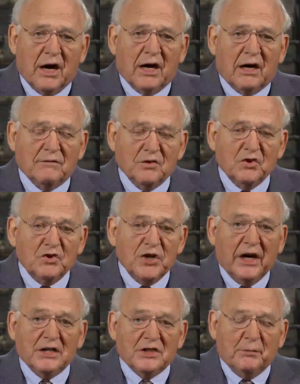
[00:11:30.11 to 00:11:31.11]
of
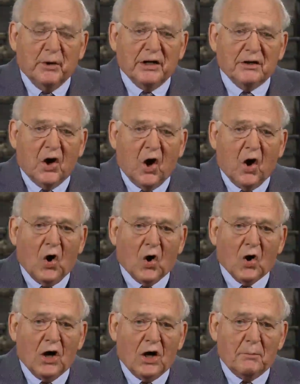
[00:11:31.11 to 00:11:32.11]
judgment
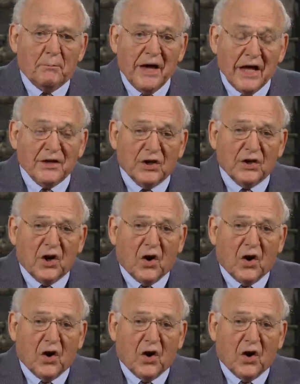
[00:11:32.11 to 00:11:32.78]
or opinion,